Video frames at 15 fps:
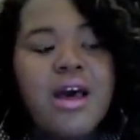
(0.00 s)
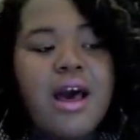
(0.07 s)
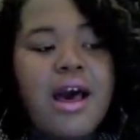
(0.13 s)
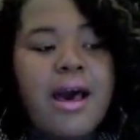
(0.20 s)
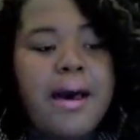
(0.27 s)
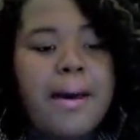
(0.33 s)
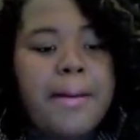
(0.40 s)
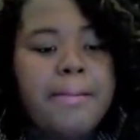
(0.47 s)

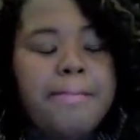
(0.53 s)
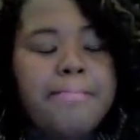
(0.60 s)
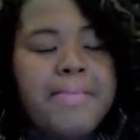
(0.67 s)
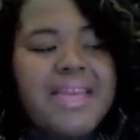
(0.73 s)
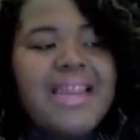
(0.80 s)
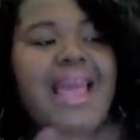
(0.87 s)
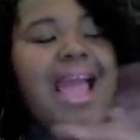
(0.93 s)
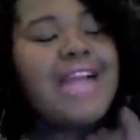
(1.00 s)

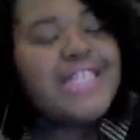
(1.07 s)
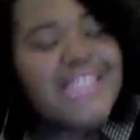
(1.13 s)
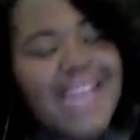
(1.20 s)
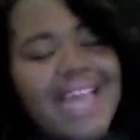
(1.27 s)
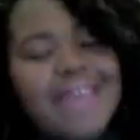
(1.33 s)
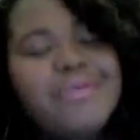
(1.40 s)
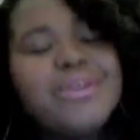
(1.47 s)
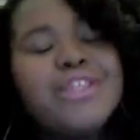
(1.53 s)
And actually
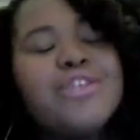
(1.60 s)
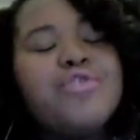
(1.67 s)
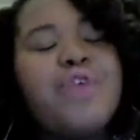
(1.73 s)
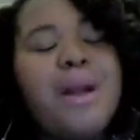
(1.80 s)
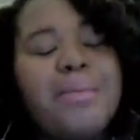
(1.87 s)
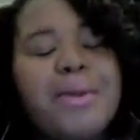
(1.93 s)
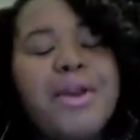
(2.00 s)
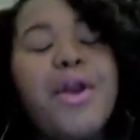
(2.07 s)
I was
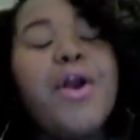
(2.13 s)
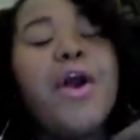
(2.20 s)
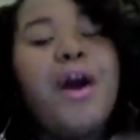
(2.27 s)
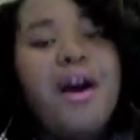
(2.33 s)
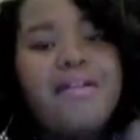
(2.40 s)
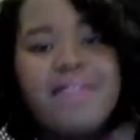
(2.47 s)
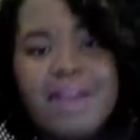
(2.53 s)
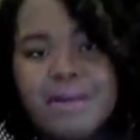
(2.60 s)
dropping her
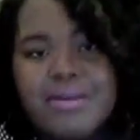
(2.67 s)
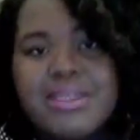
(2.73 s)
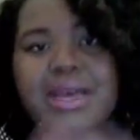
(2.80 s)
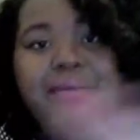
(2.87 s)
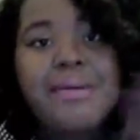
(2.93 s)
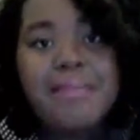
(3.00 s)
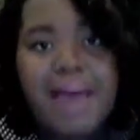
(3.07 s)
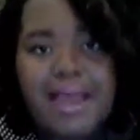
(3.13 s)
off and I was
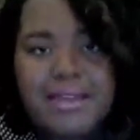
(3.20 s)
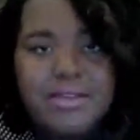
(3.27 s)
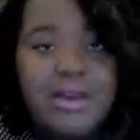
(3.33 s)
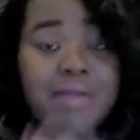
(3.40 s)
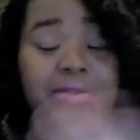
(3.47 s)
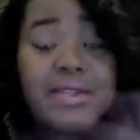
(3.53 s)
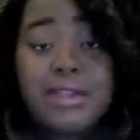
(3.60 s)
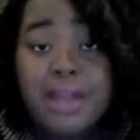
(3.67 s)
coming back, so
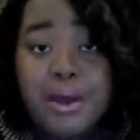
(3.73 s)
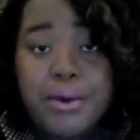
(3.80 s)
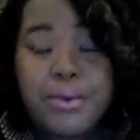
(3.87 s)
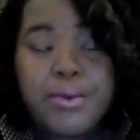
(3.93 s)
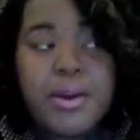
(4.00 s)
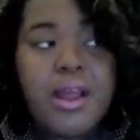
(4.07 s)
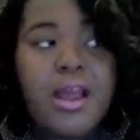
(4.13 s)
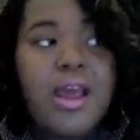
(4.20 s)
I was alone.